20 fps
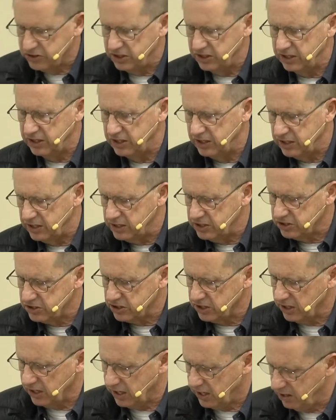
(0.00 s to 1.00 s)
in
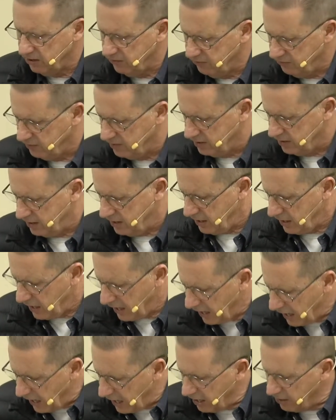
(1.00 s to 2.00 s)
his life
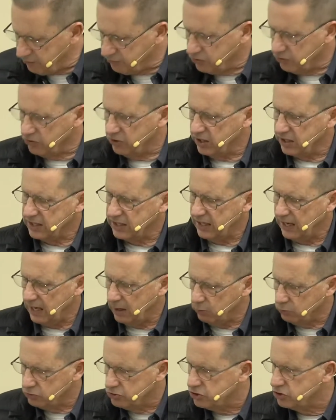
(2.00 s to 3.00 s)
after the
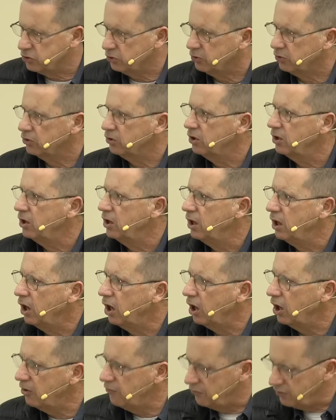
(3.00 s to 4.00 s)
counsel
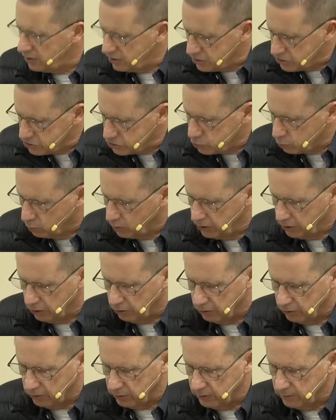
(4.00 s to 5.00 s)
of his
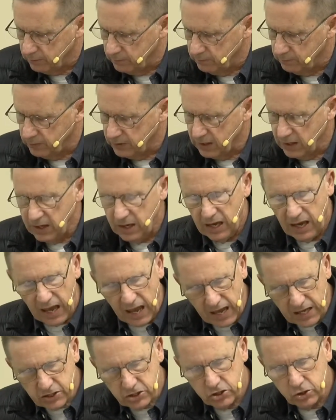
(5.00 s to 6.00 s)
will,
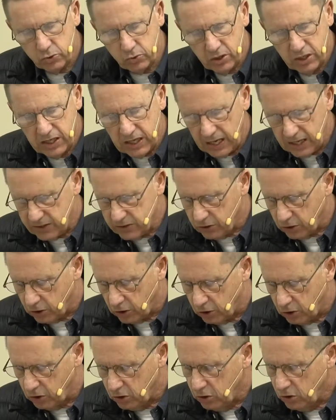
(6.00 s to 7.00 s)
and
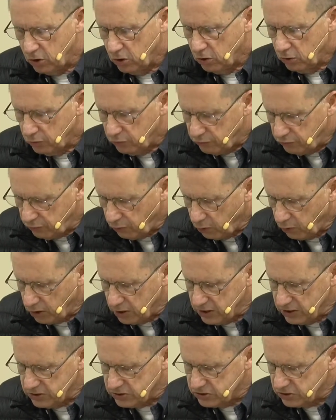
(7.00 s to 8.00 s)
together for
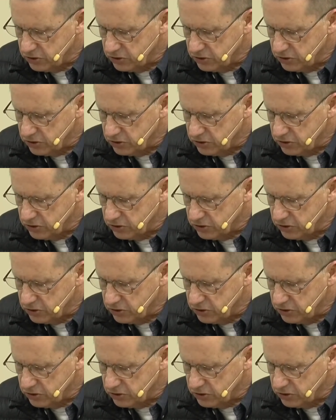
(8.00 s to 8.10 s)
his